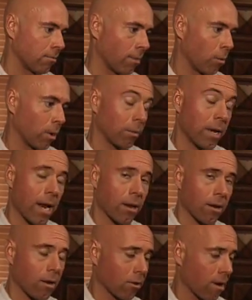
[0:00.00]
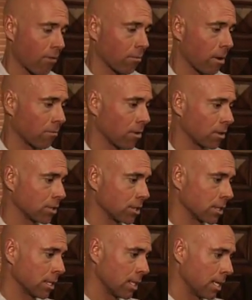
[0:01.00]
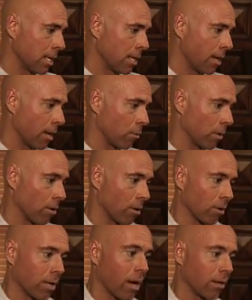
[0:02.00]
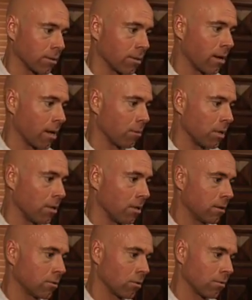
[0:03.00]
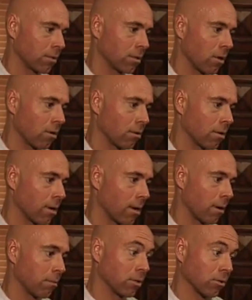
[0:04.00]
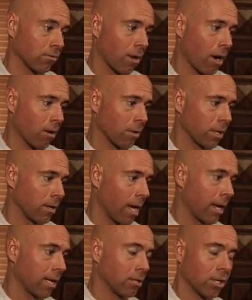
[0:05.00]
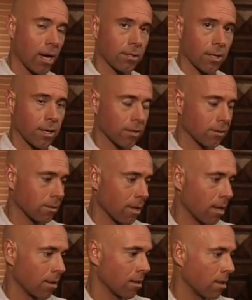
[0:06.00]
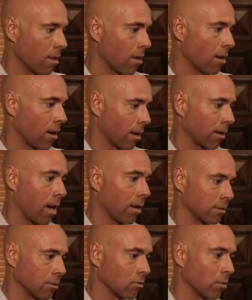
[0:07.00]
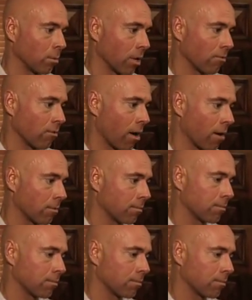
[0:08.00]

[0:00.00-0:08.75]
my wingman had an aircraft malfunction, and we were under constant enemy surface-to-air missile fire. We had 8 shots at us, and constant AAA fire.